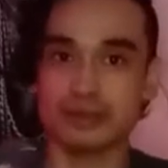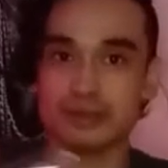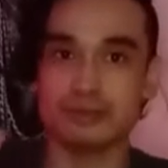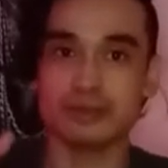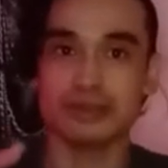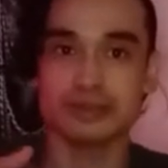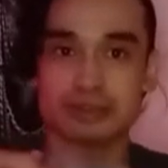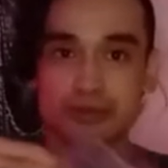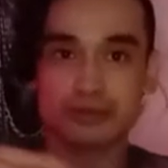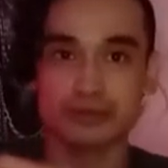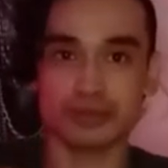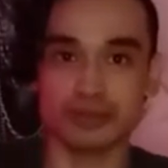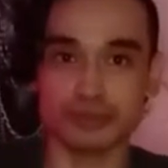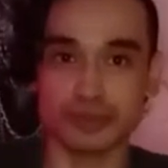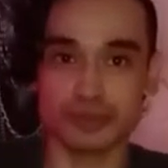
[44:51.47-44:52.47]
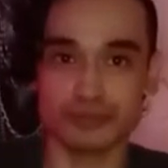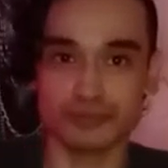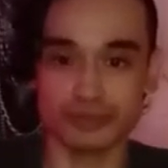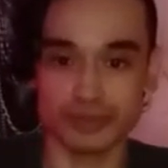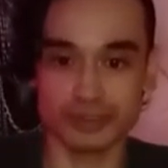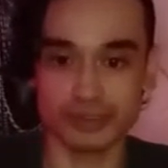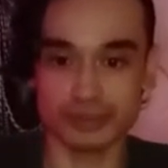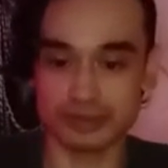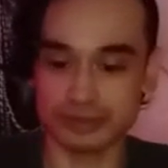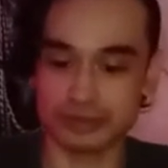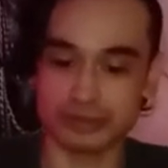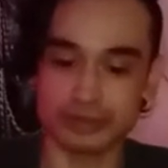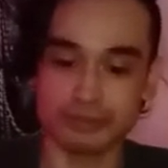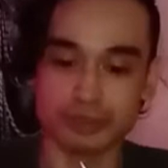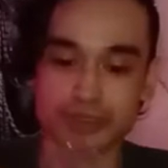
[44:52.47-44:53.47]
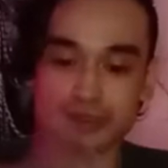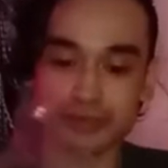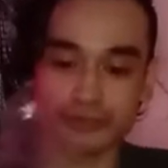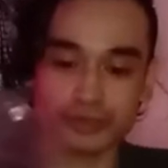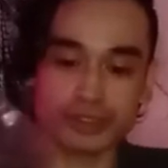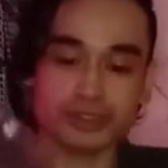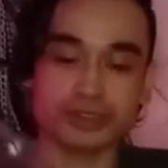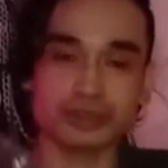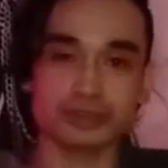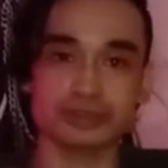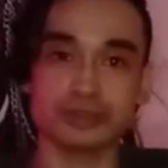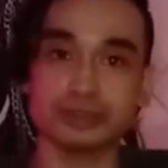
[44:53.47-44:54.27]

Because they were limited on release.